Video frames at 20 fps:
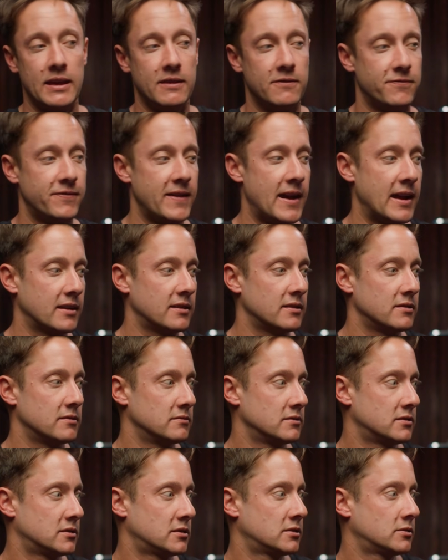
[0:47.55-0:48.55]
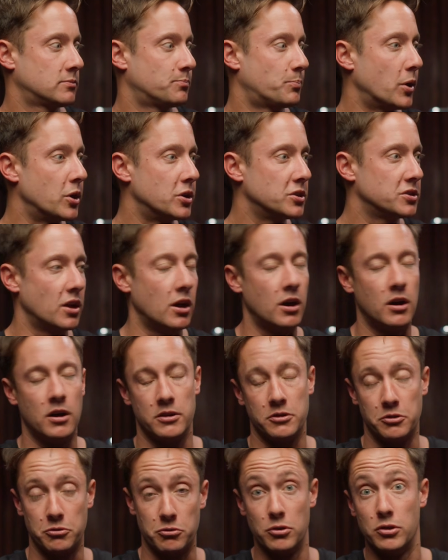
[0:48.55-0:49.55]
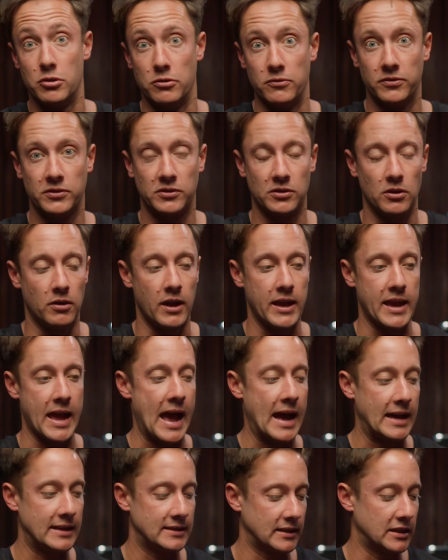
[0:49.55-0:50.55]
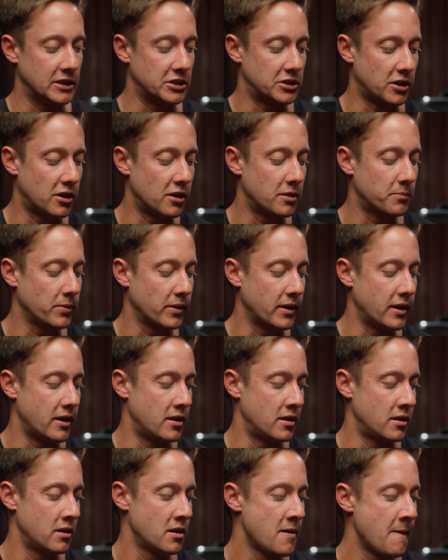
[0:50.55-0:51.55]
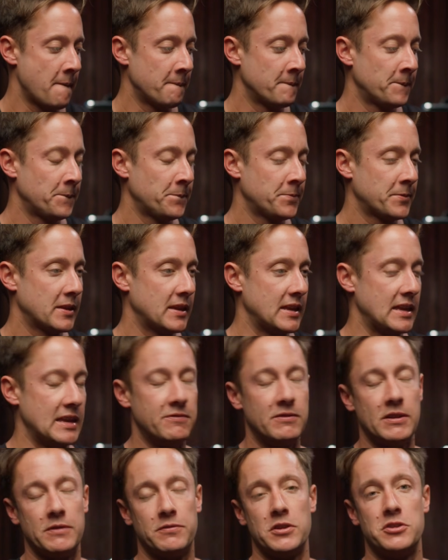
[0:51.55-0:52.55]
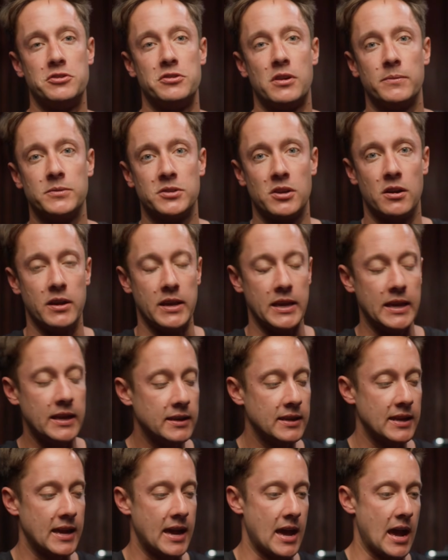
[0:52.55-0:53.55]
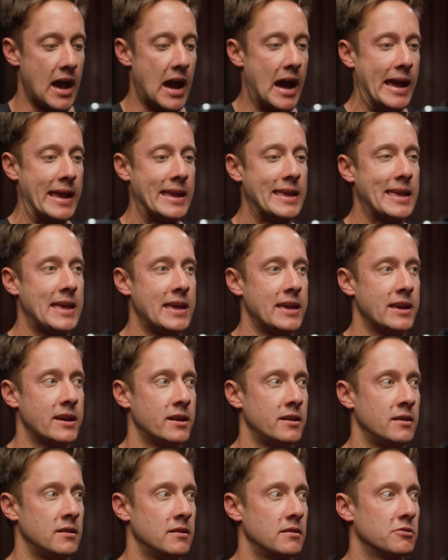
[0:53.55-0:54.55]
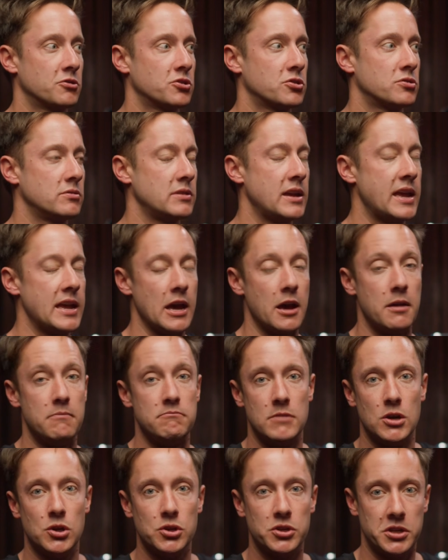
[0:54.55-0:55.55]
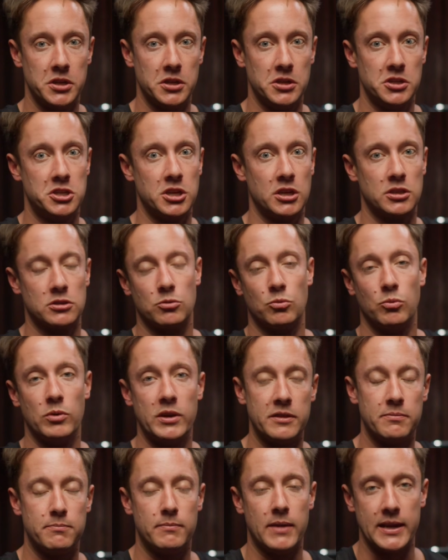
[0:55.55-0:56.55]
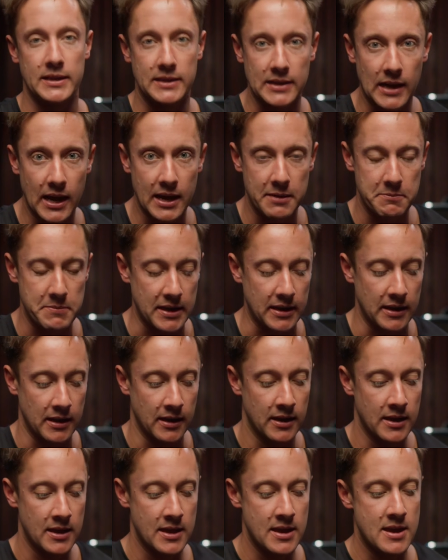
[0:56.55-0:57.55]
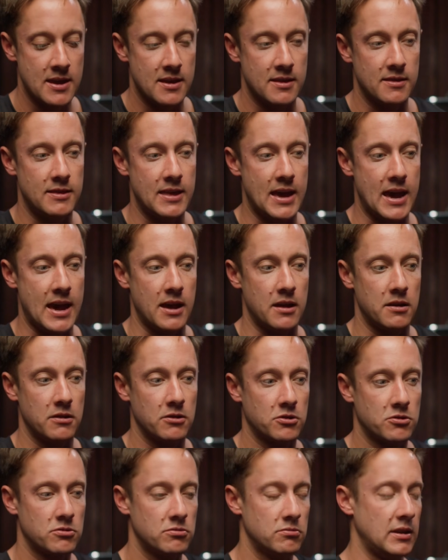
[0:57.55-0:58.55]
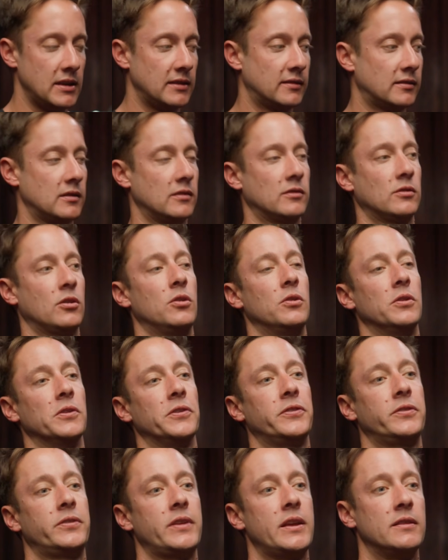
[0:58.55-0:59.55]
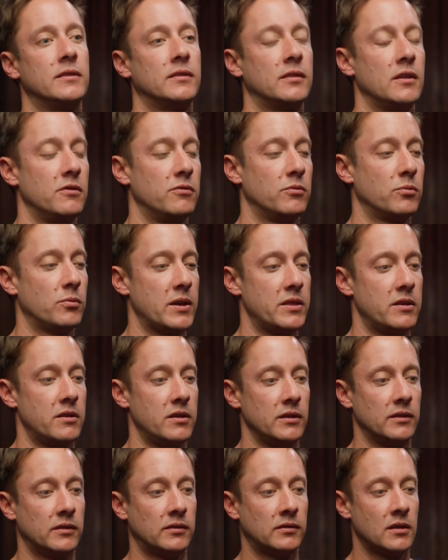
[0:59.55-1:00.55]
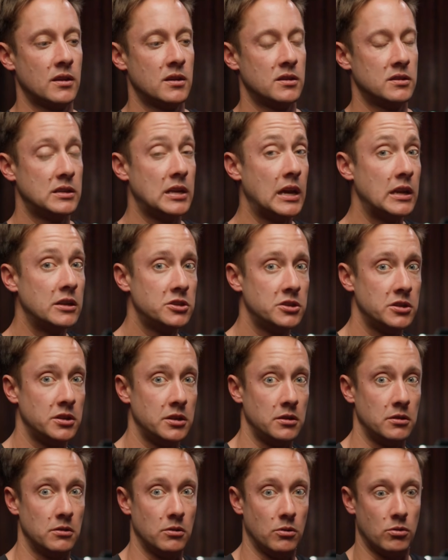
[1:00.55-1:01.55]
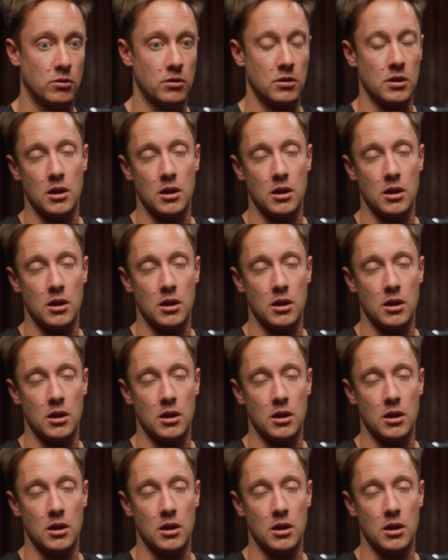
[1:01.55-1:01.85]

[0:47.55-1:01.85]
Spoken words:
in fact, spurs on groove. So like as a guitar player, even if the drums aren't in yet, I can create a motion just with my timing that creates this whole sense of whether it's tension or